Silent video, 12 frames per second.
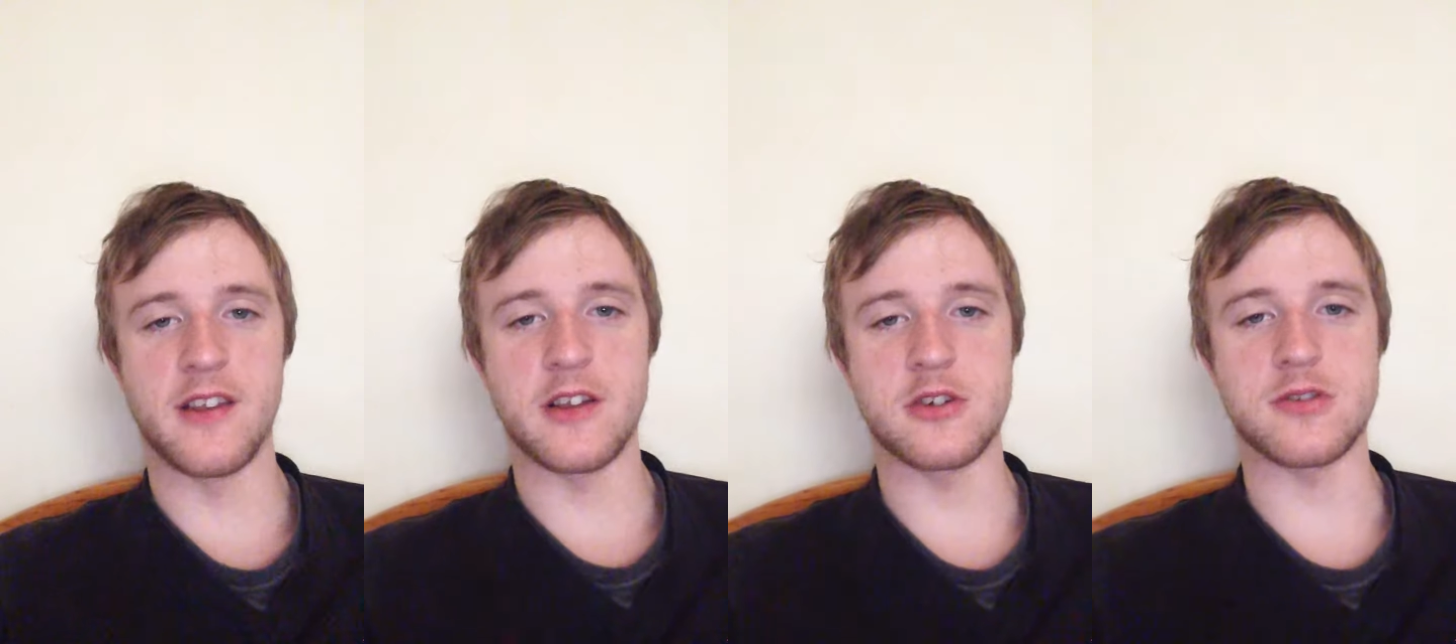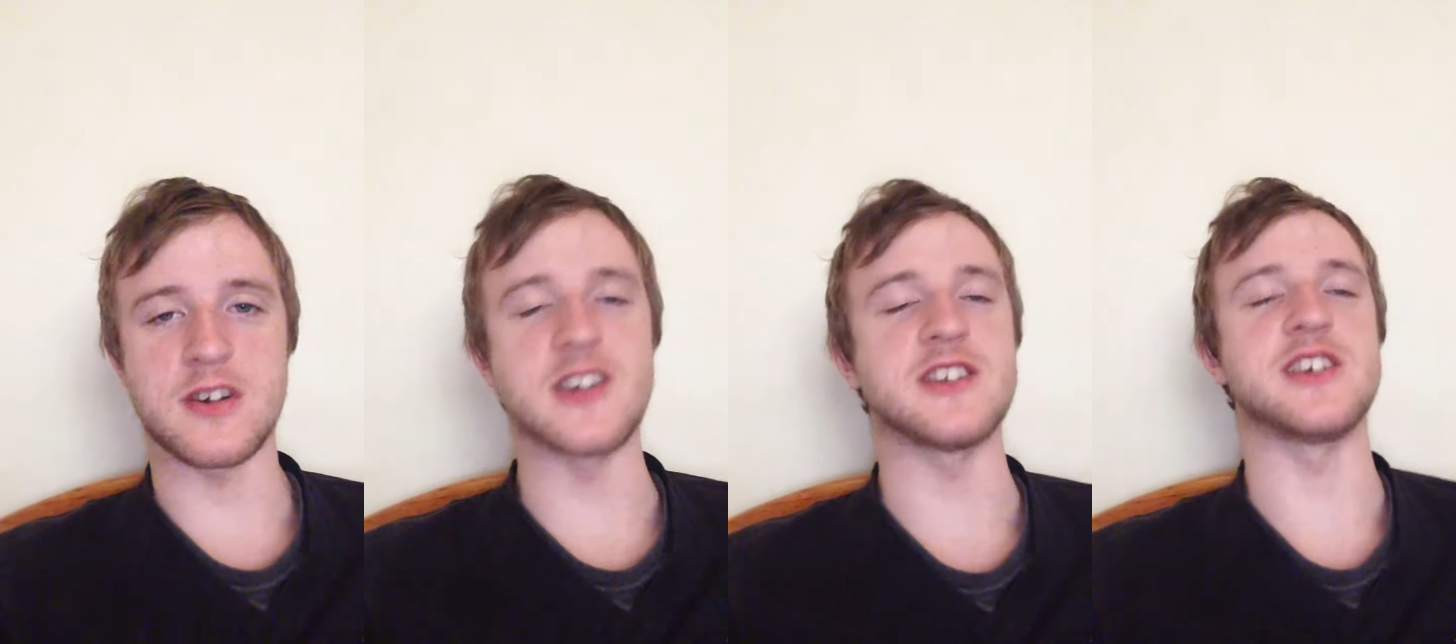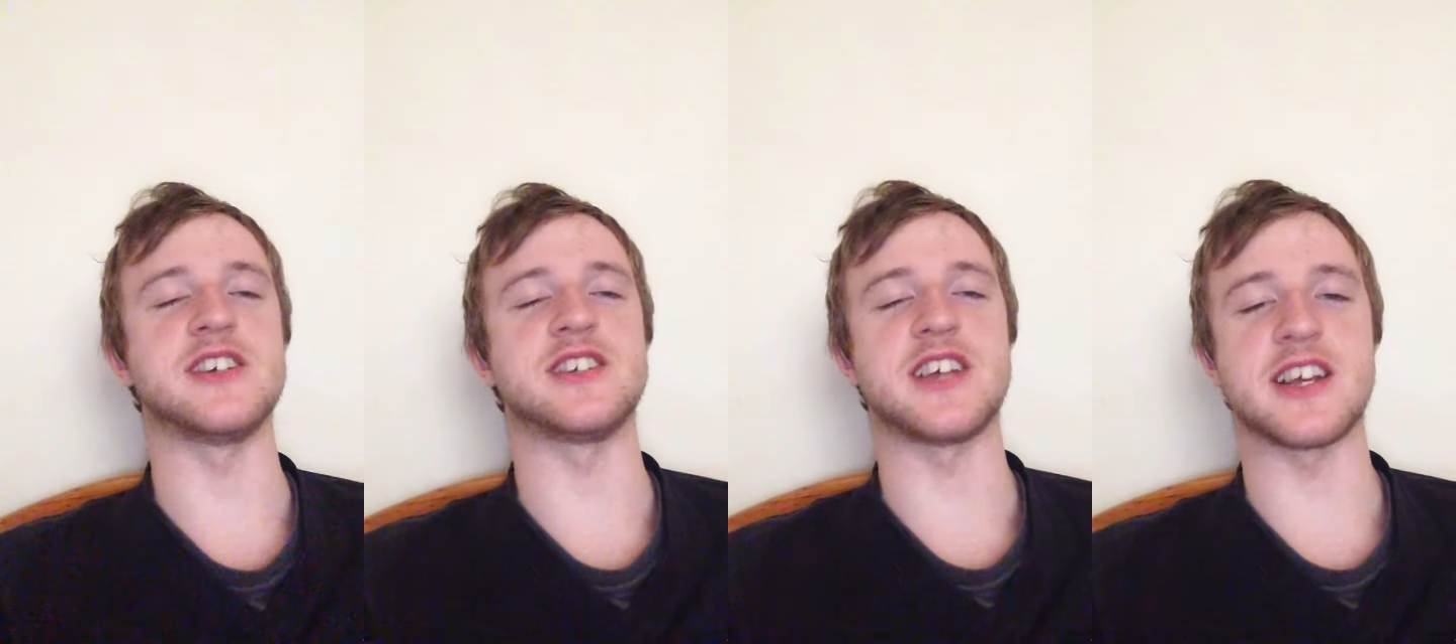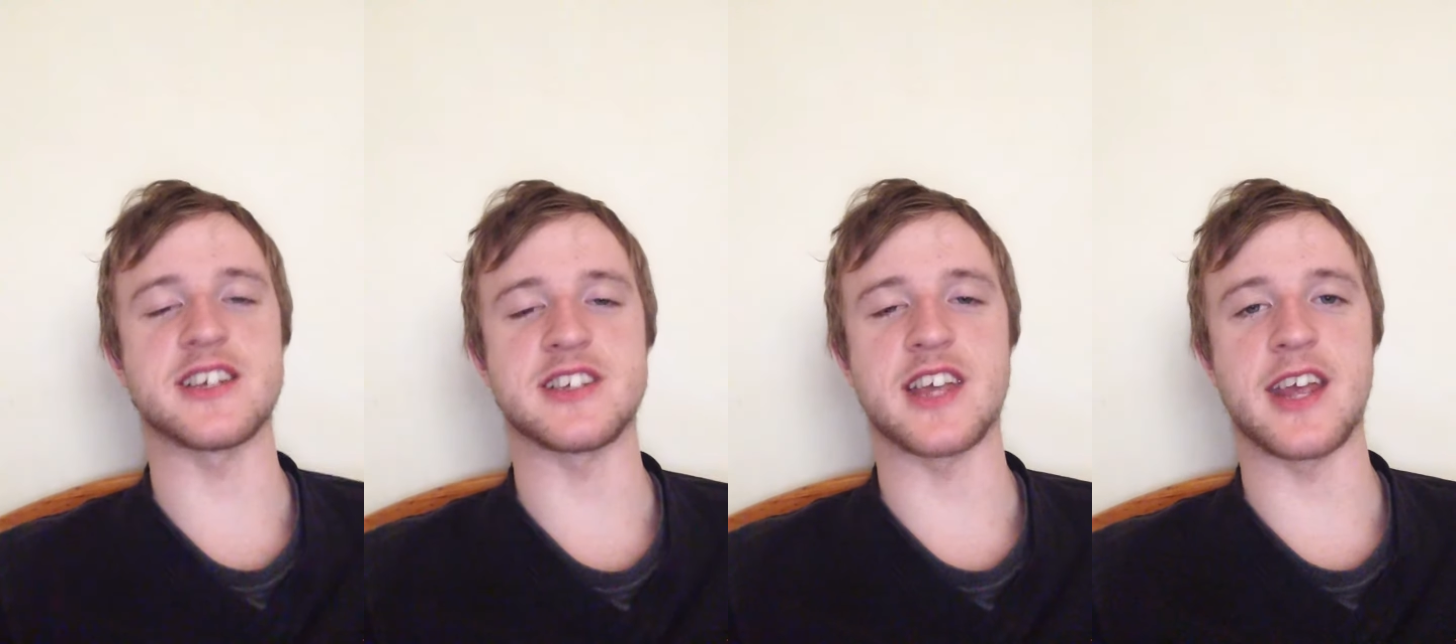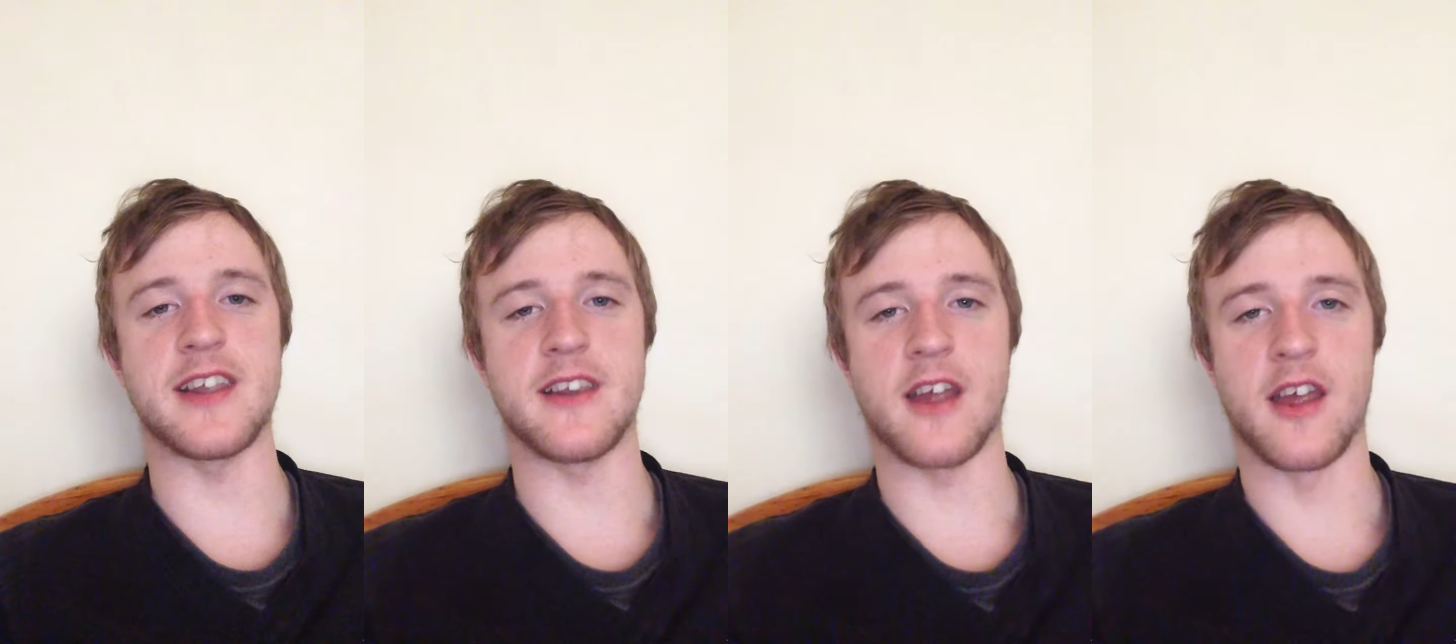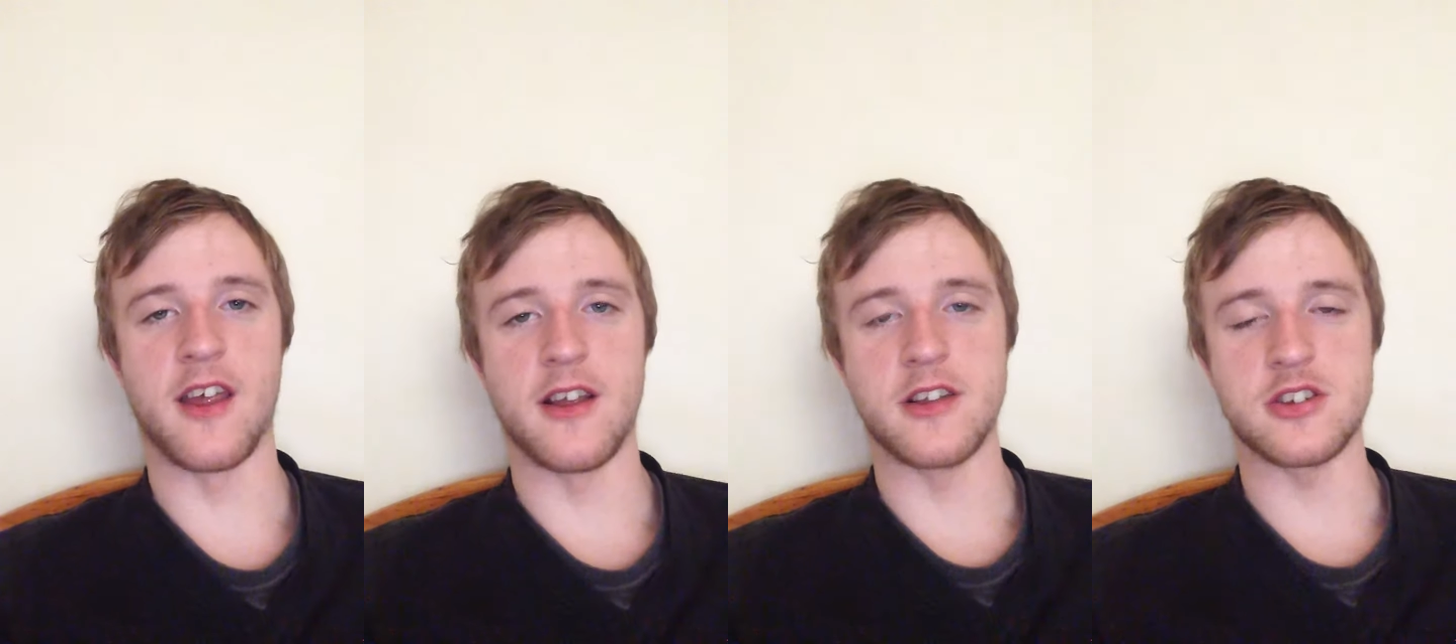the 2016
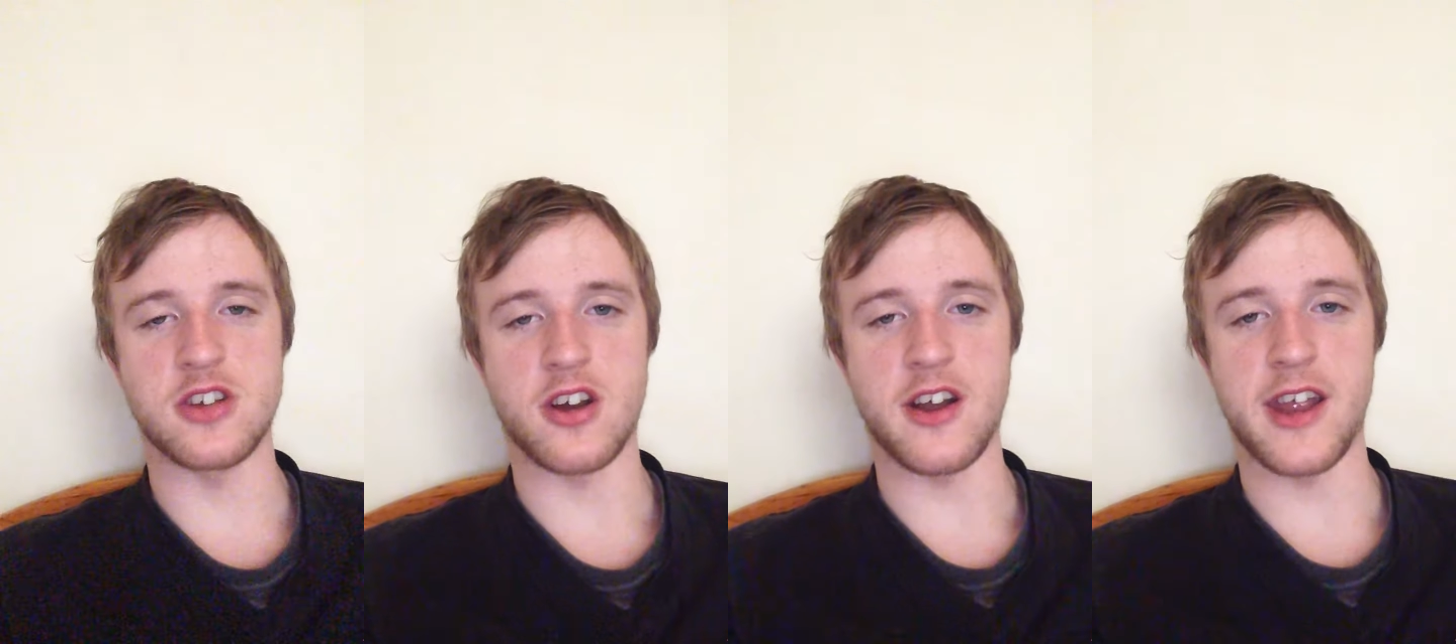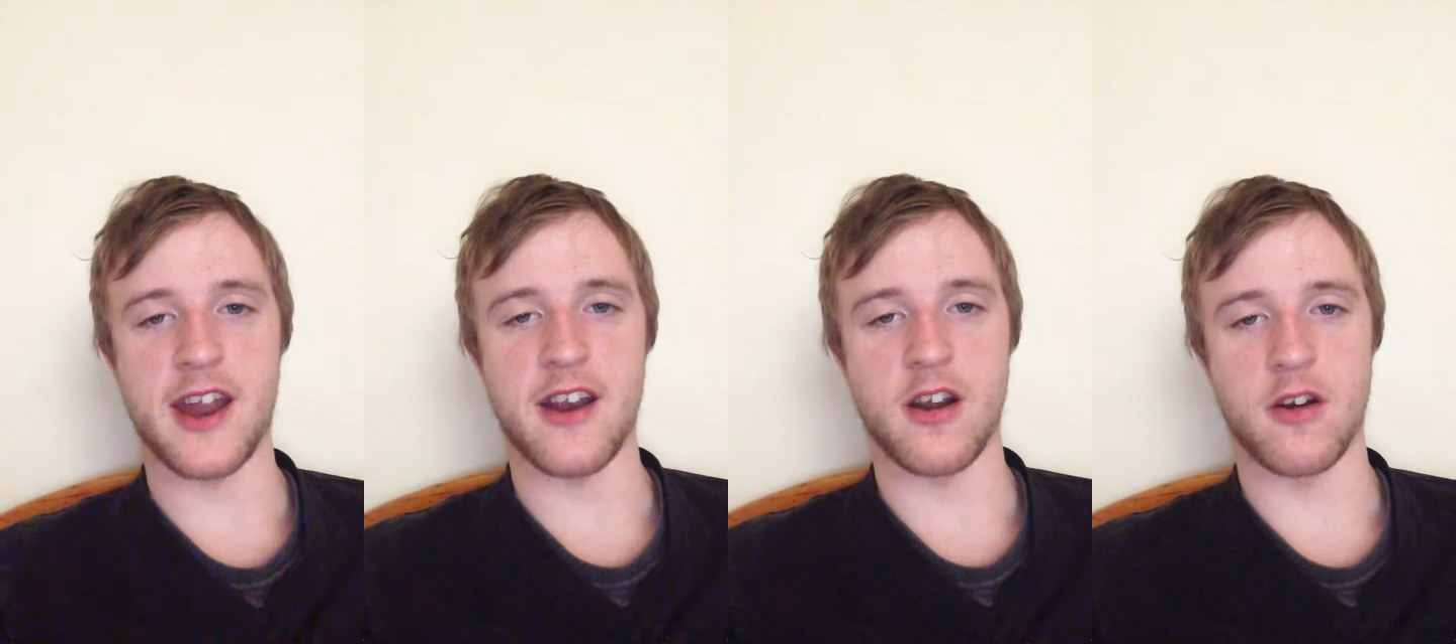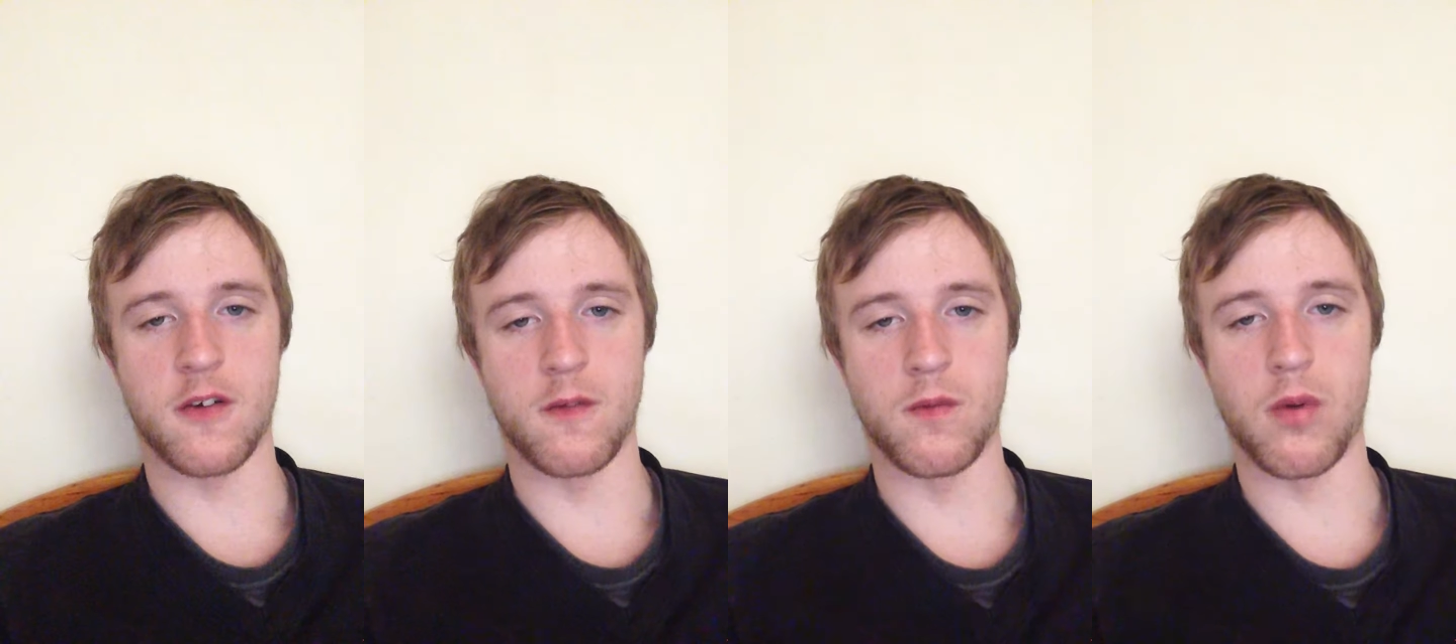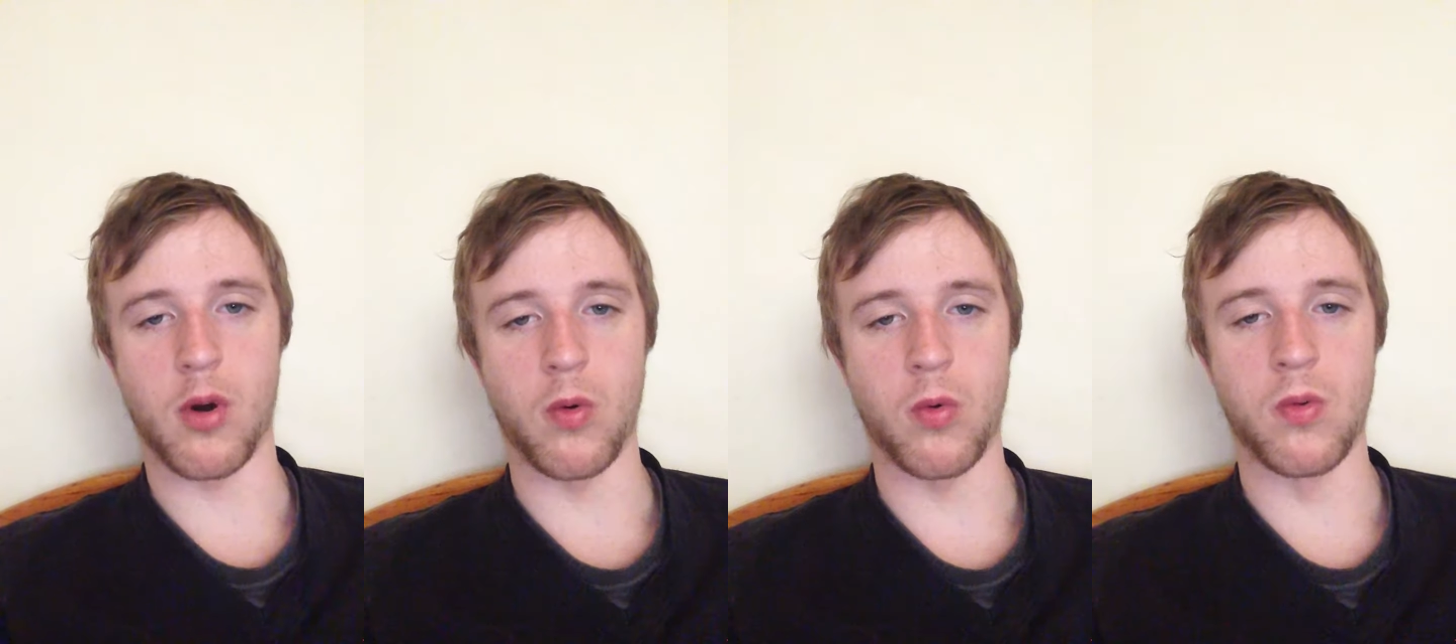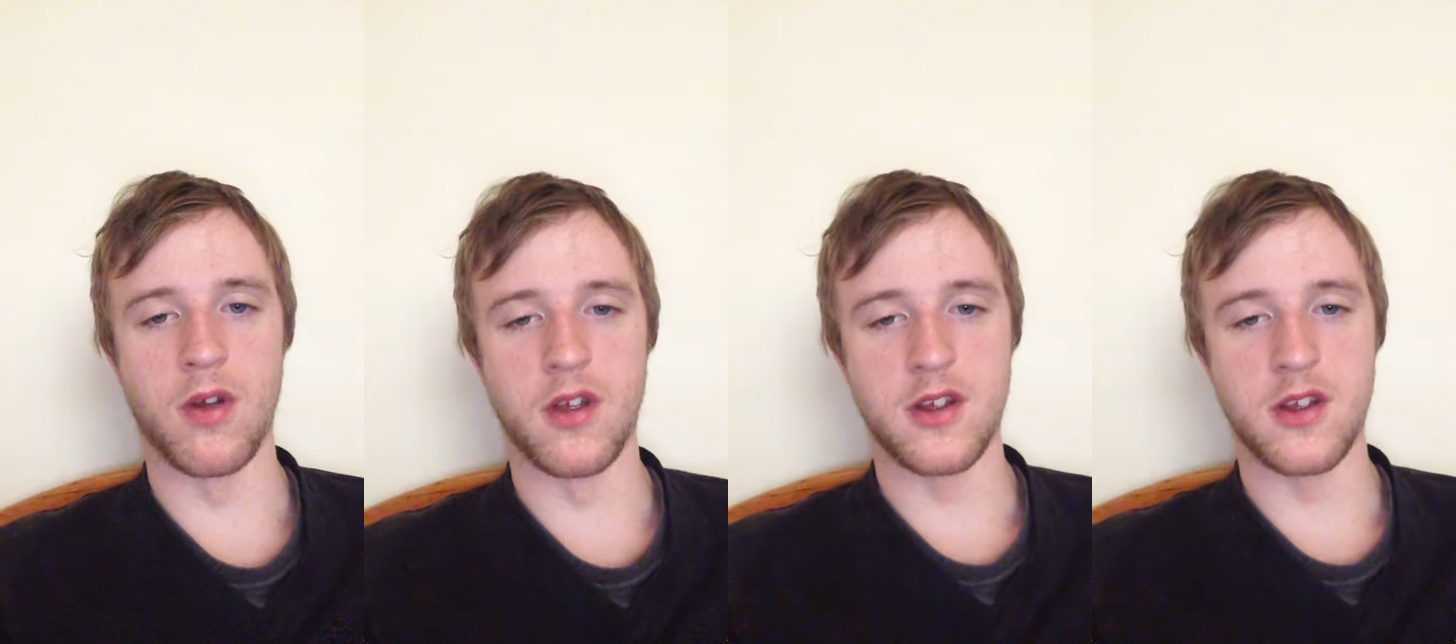tyre rule.